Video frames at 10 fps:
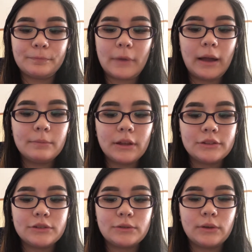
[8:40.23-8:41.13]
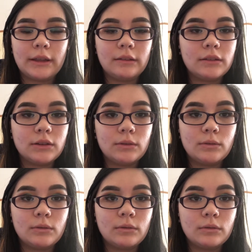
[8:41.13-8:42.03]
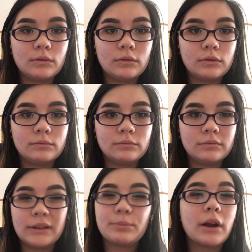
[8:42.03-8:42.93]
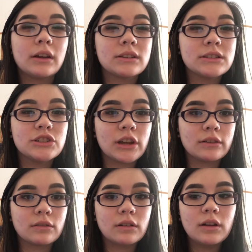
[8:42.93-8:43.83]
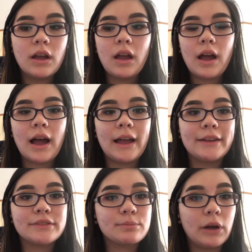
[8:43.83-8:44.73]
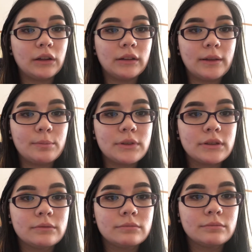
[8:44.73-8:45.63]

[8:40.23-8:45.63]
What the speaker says: I'm not too into lip products in general. I have small lips.